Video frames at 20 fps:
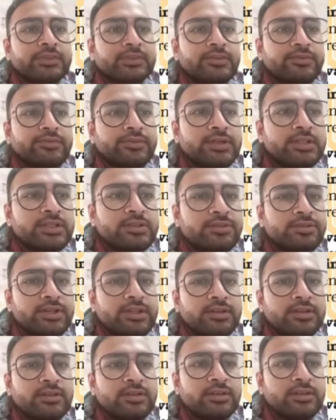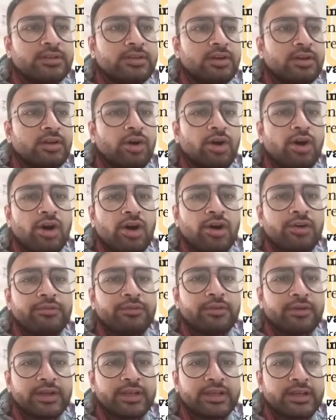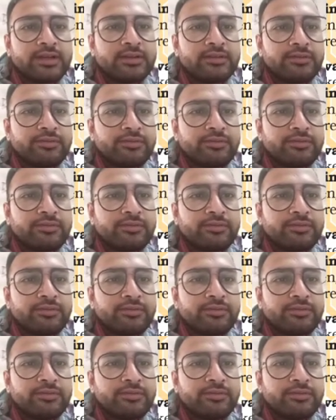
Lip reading: The first written law of cricket